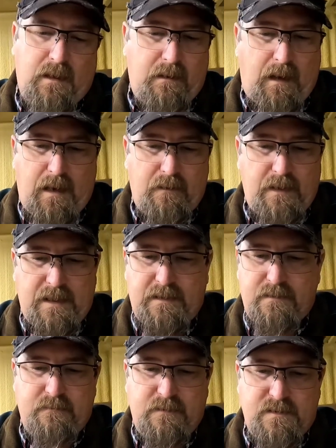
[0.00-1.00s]
I
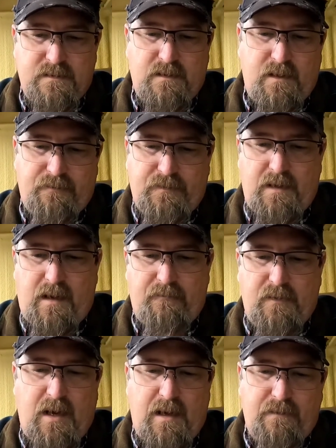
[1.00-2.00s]
like the stuff that
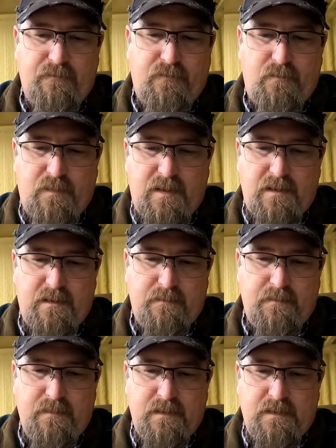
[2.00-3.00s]
I've gotten from
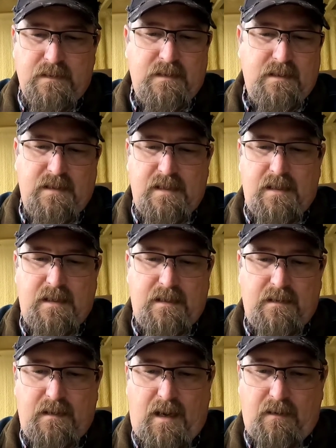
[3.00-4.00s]
them,
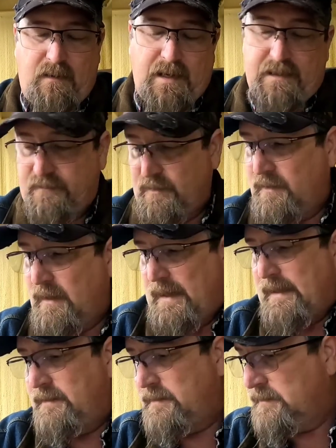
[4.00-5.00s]
and I like the
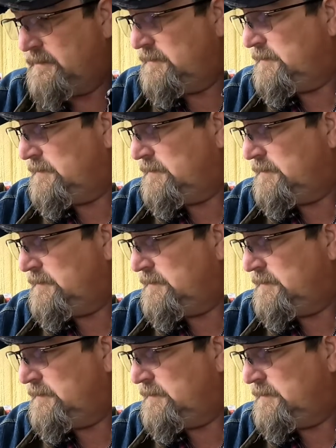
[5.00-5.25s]
light.